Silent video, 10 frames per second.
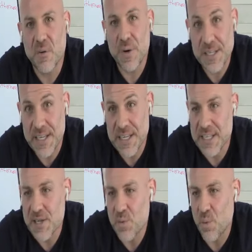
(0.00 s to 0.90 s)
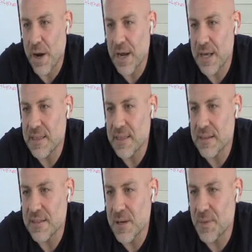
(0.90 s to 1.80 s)
whiskeys with
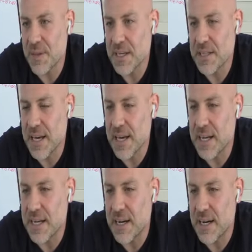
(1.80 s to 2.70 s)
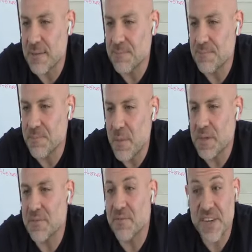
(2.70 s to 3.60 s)
something like maybe
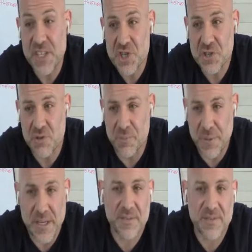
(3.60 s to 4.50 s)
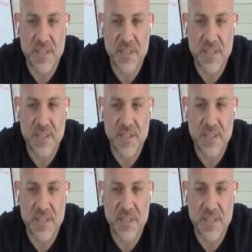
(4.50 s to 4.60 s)
some fish or beef.